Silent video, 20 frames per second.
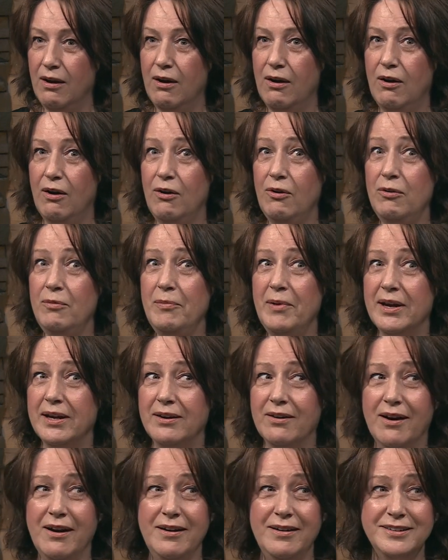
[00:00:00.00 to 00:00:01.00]
oh my
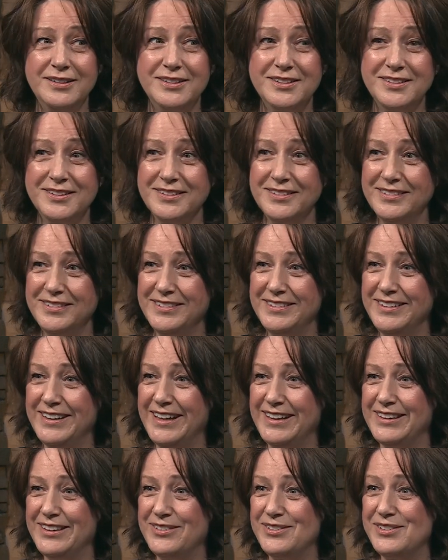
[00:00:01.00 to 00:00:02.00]
gosh,
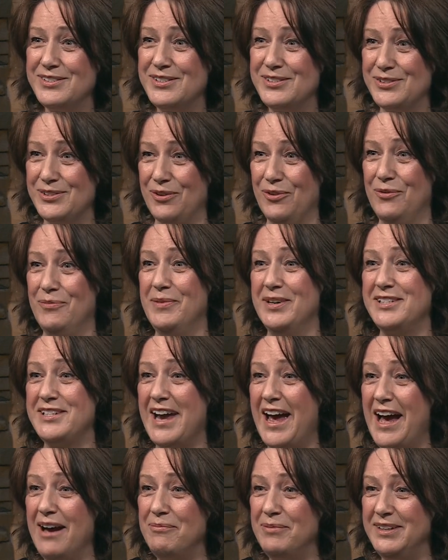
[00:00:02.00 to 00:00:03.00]
like there's so much
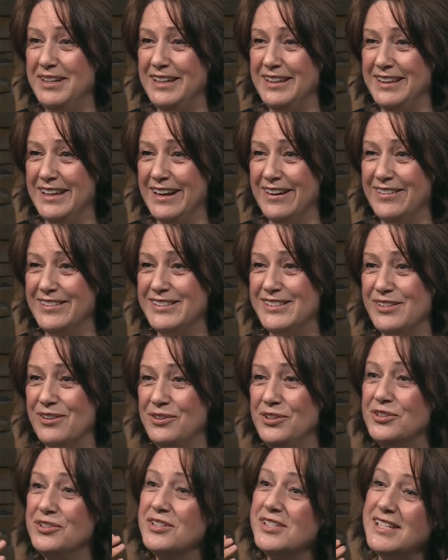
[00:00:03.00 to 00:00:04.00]
happening there. And so
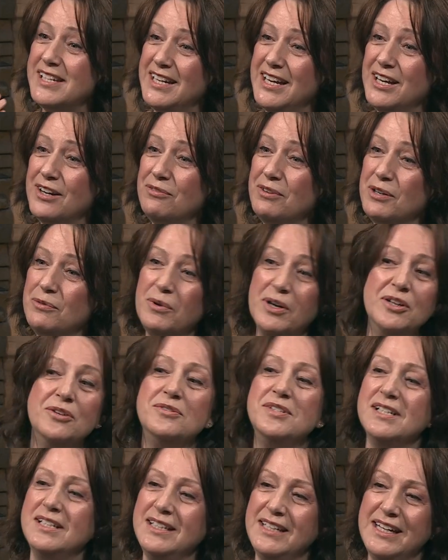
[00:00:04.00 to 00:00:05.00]
you're just hearing what you
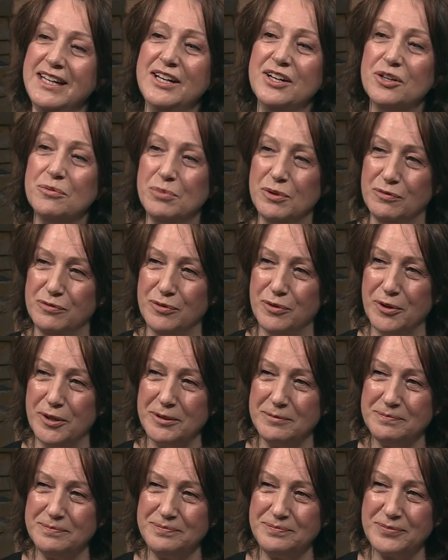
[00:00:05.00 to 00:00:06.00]
didn't hear before.